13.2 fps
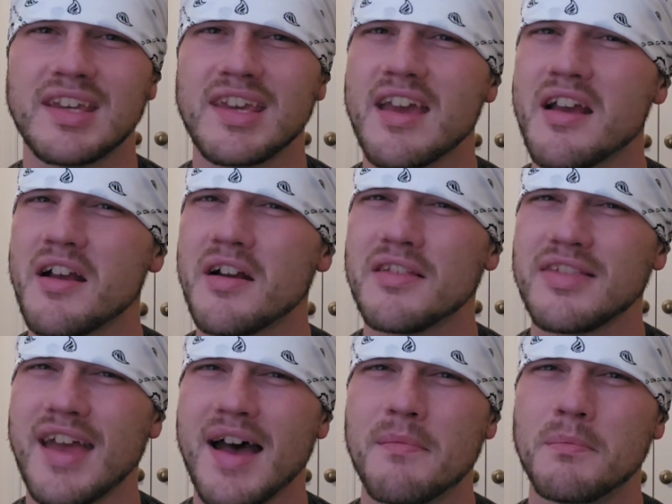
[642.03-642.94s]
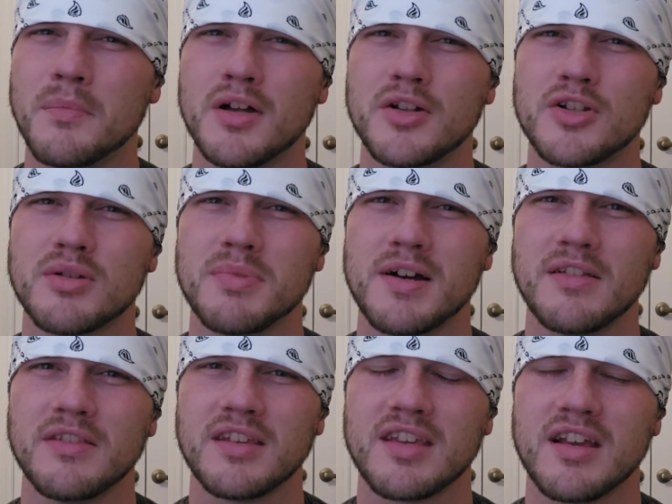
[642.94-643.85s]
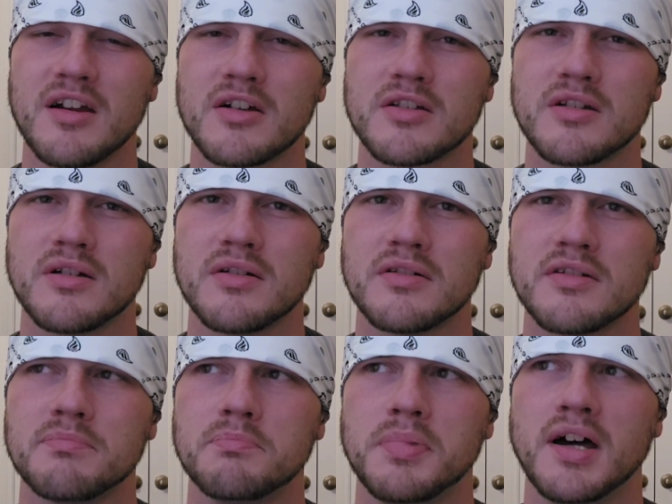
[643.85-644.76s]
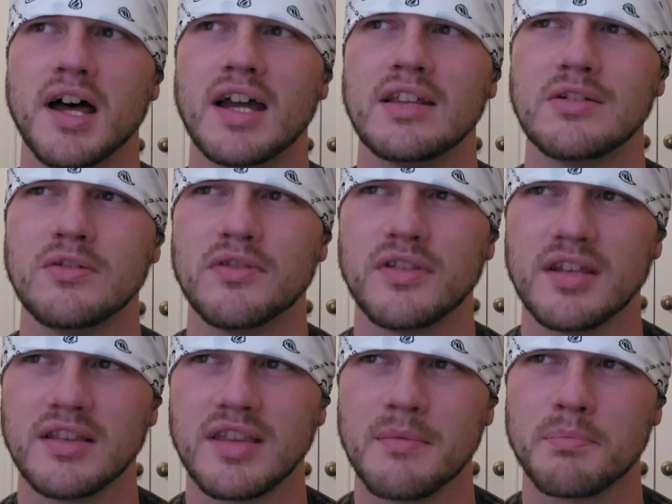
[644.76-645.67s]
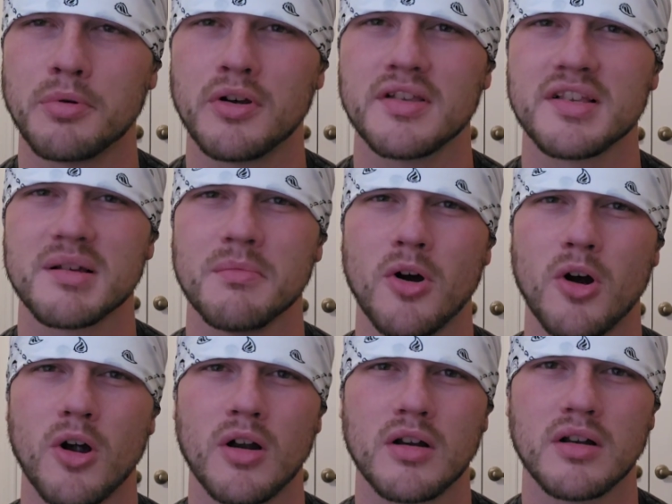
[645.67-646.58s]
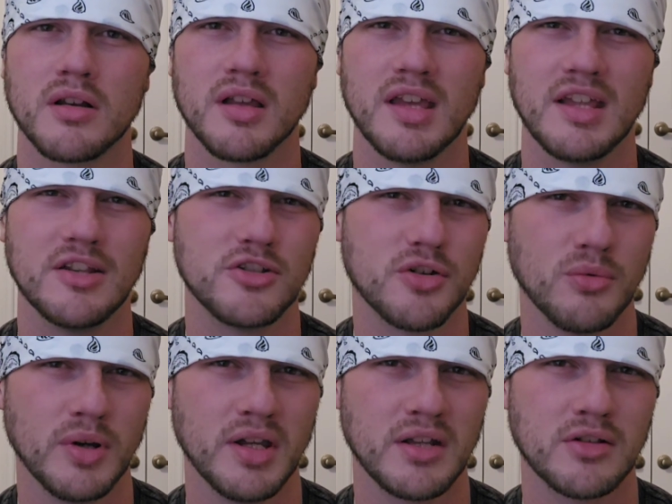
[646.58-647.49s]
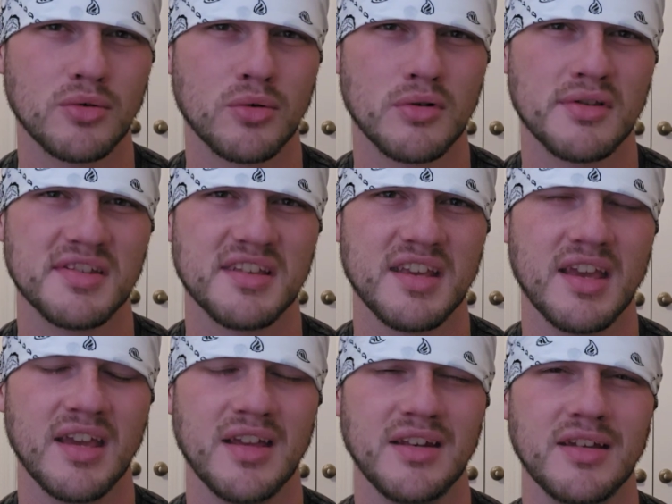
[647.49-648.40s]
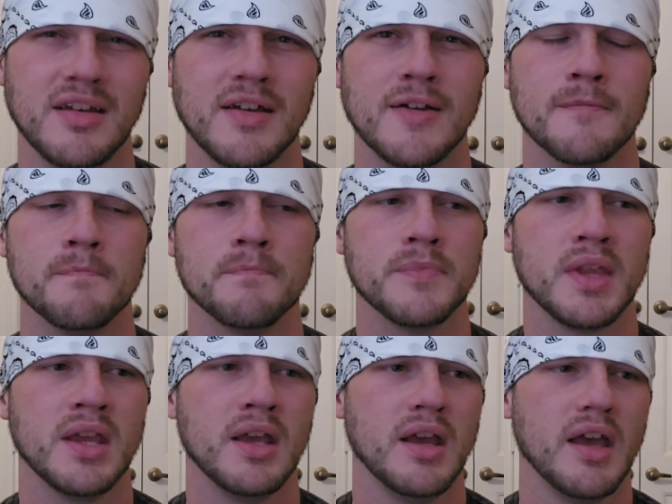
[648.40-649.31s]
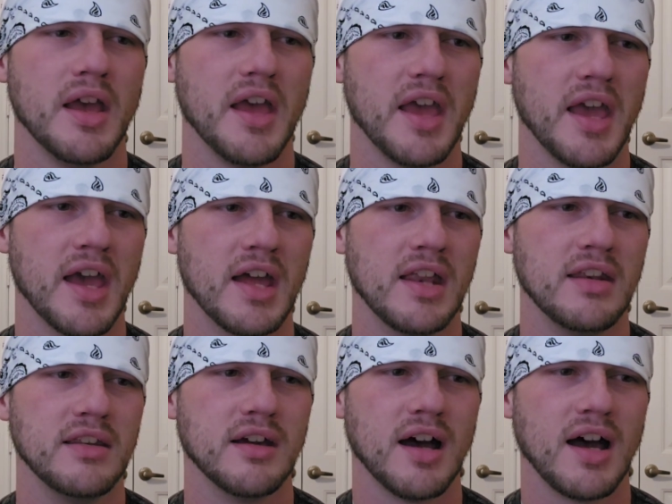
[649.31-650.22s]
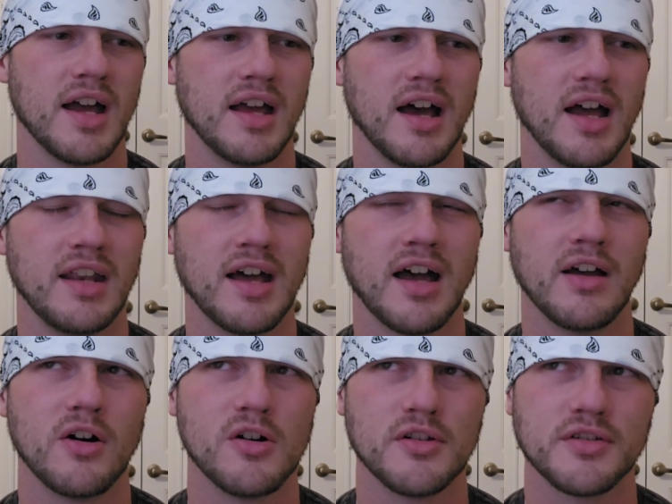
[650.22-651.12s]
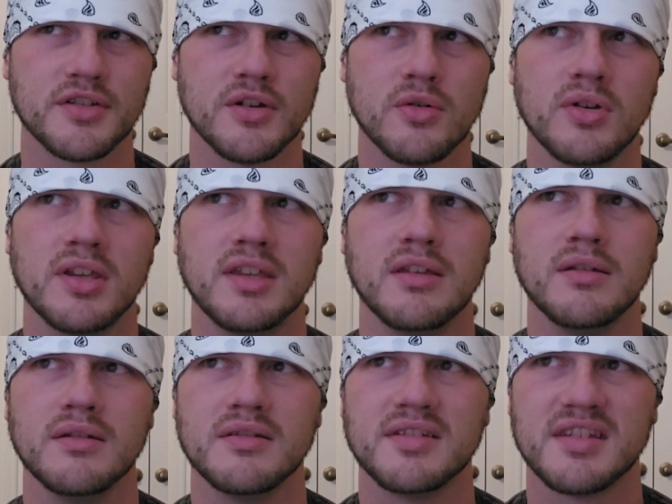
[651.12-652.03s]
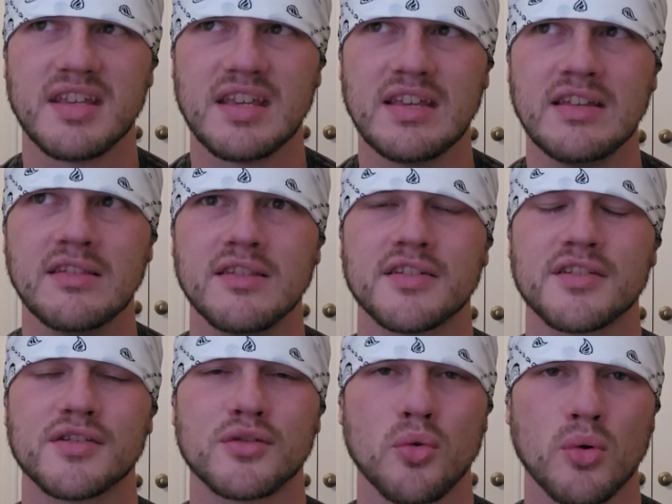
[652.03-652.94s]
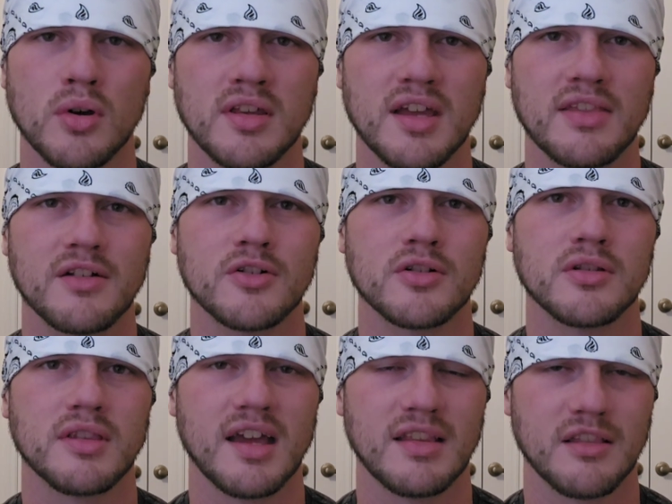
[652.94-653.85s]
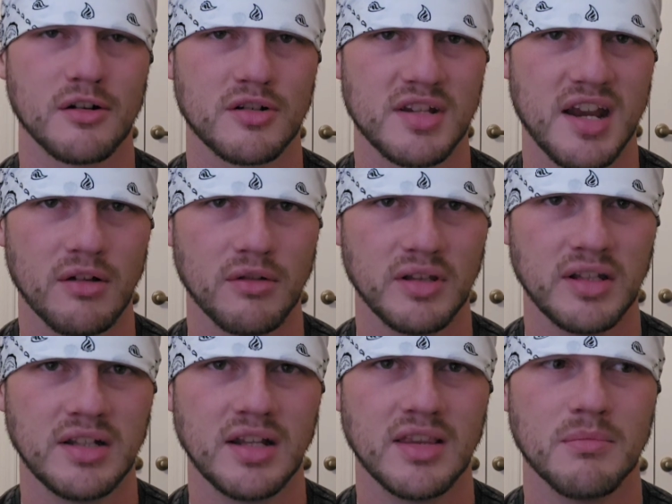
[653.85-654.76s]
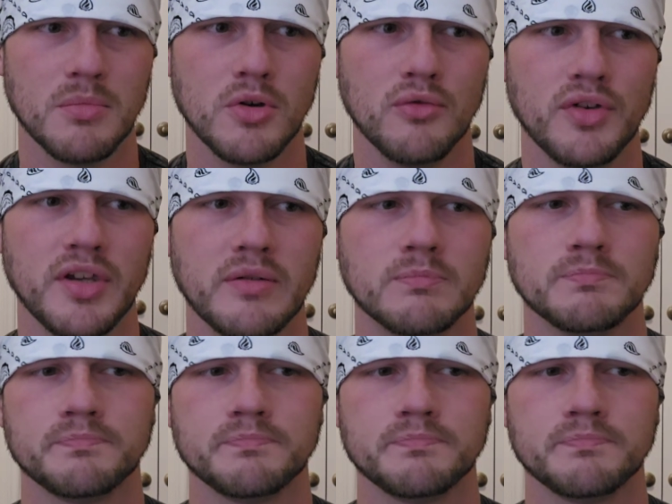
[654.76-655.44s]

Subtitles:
care that much about the characters, but I do think they bring some heart into it towards the end. And I also see the story that they're telling in the movie.